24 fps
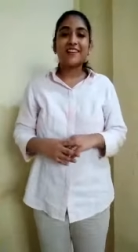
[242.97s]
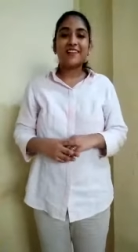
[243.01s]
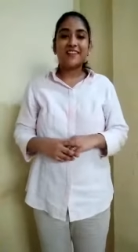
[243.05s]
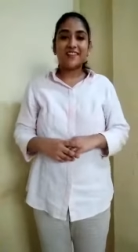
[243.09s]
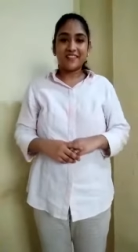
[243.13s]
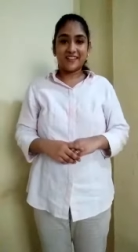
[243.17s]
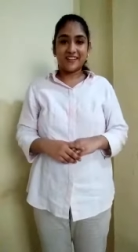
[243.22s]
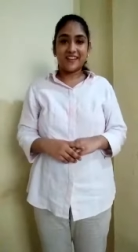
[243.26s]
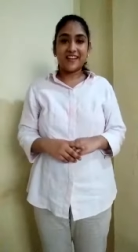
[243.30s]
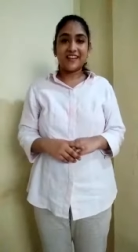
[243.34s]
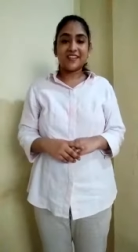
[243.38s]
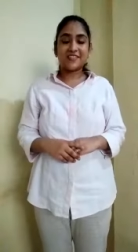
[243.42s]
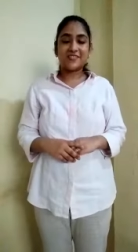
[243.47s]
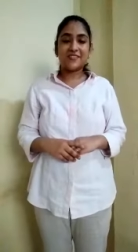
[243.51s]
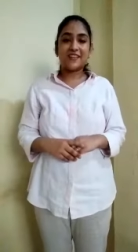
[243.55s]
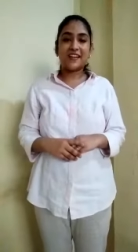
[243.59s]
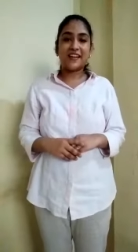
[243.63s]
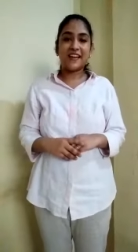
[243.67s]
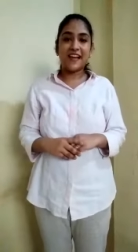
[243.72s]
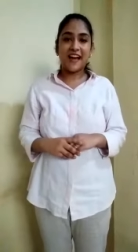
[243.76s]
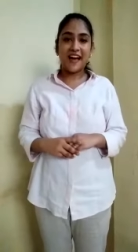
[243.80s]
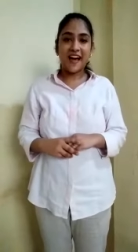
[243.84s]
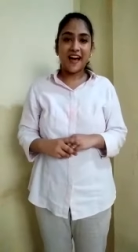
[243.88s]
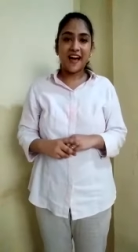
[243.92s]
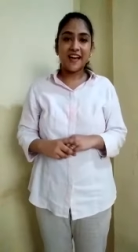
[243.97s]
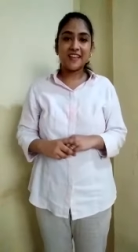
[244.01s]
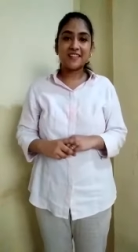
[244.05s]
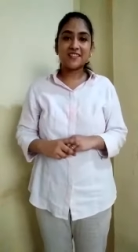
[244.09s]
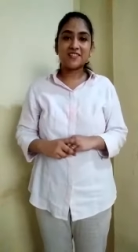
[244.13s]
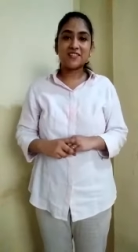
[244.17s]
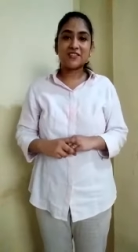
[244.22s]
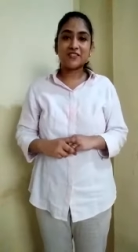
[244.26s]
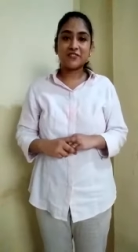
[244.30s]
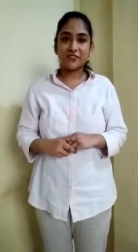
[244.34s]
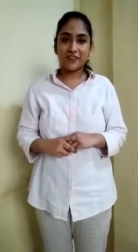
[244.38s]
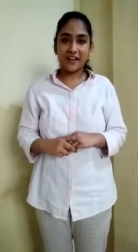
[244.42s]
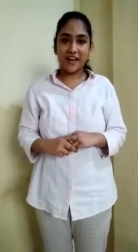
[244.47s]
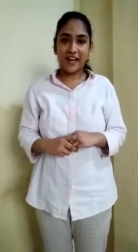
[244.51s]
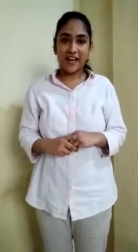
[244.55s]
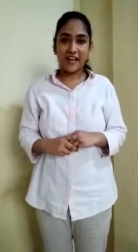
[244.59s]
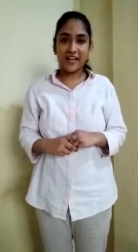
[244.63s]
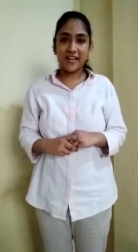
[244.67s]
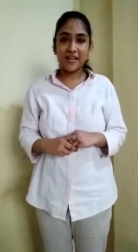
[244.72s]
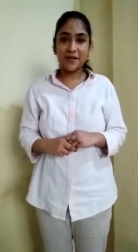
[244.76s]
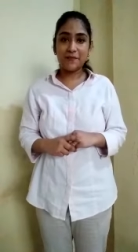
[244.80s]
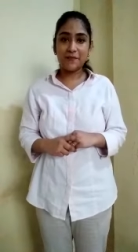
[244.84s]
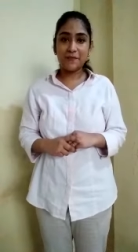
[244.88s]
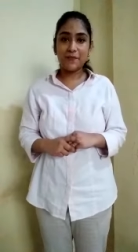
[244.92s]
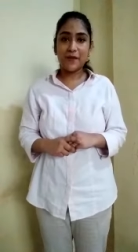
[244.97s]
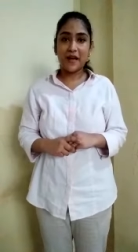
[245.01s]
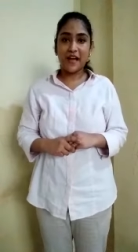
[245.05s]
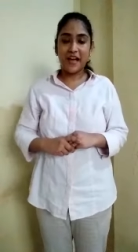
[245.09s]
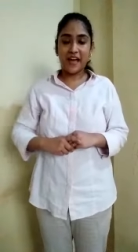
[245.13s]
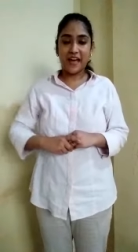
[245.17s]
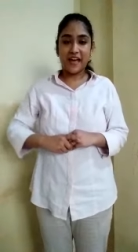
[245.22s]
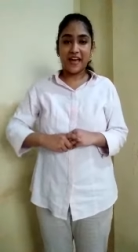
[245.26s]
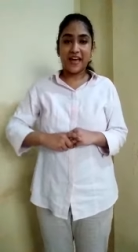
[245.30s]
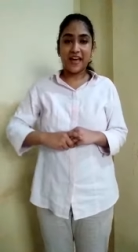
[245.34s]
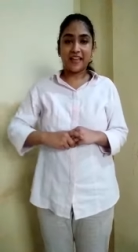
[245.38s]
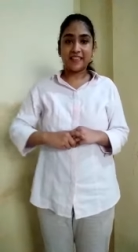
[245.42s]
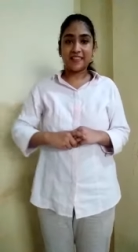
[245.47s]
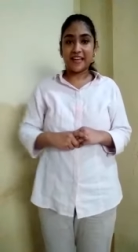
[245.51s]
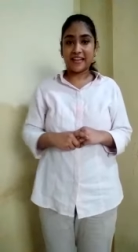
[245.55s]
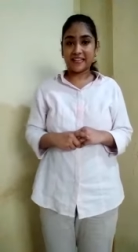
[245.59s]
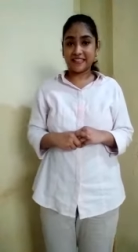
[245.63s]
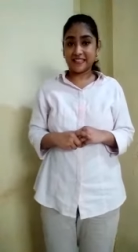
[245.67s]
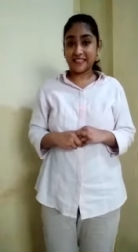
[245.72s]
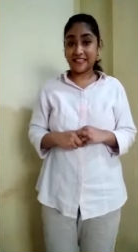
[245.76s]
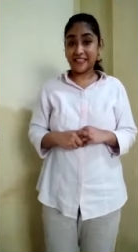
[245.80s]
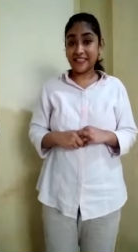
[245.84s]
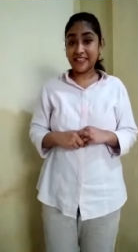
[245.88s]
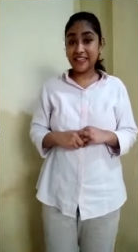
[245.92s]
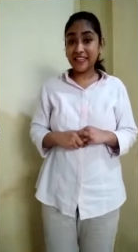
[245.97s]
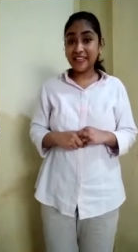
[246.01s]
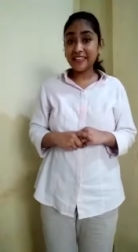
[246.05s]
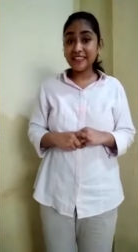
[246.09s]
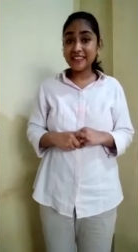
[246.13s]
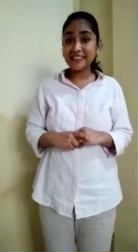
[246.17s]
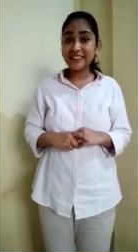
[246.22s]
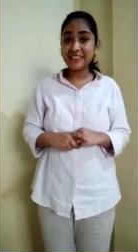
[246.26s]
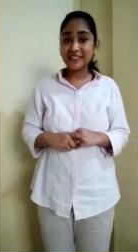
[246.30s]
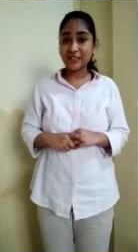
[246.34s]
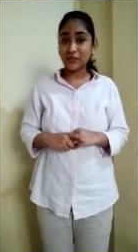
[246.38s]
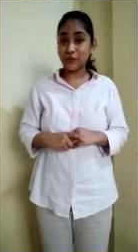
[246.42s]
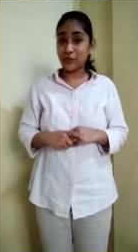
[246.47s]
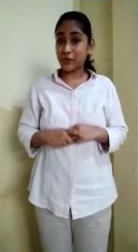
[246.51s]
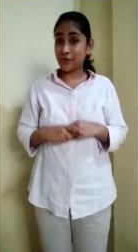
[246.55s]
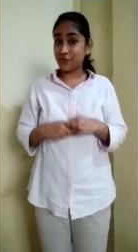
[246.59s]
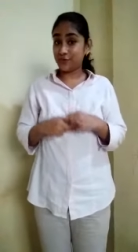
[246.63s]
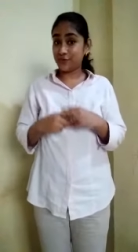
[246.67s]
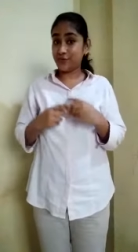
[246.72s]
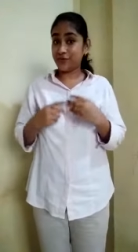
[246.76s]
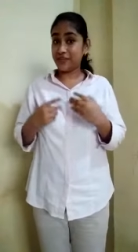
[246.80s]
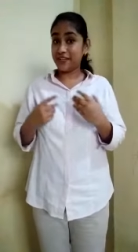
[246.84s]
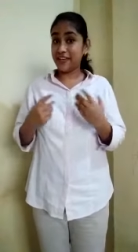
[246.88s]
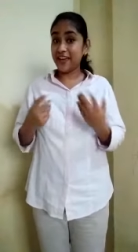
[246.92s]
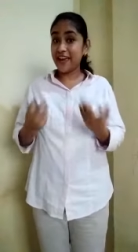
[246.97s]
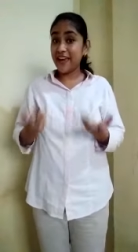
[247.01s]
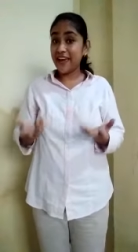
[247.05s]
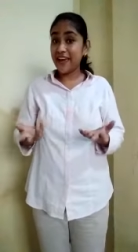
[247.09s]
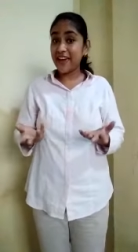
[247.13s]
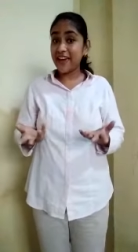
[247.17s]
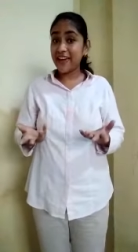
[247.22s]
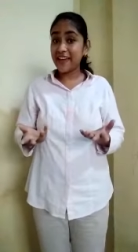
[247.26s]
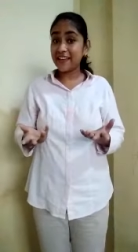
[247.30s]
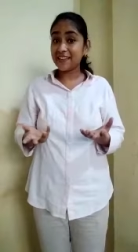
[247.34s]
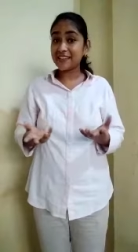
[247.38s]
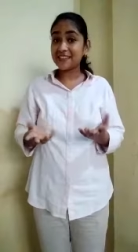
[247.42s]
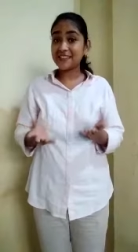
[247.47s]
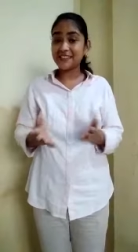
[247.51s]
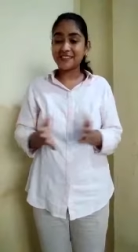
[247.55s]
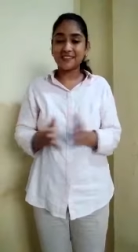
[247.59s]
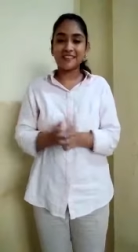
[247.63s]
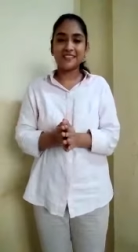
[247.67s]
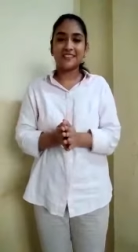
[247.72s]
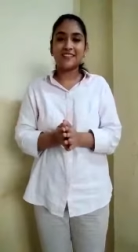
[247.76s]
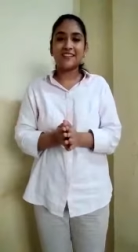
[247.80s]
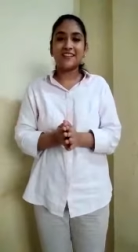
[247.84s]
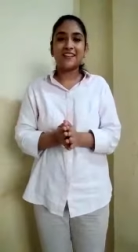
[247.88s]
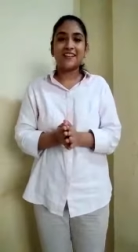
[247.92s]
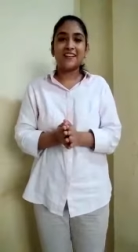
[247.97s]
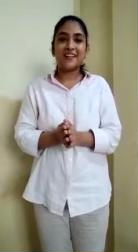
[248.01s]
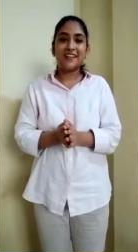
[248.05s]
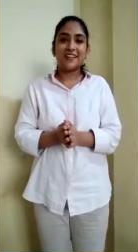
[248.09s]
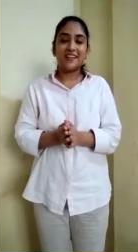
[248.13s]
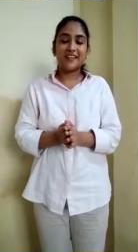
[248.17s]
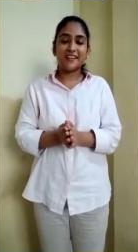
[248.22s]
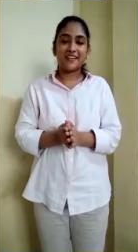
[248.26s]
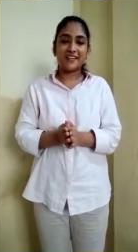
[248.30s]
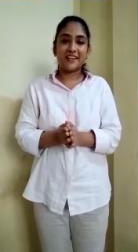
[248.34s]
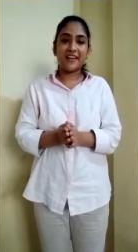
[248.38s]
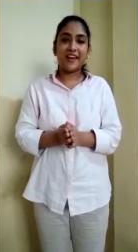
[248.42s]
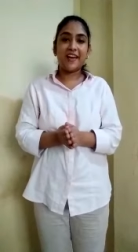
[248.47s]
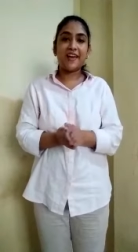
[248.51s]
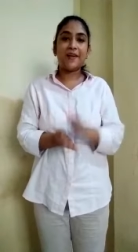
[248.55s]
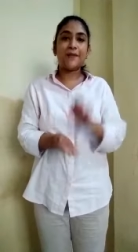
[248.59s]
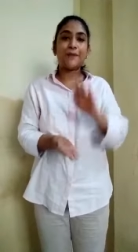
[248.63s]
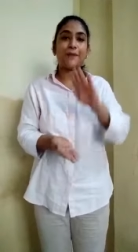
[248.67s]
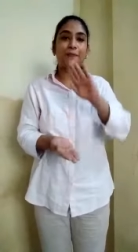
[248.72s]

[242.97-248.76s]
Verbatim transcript: Okay, so last rhyme and that is you have to guess. Okay.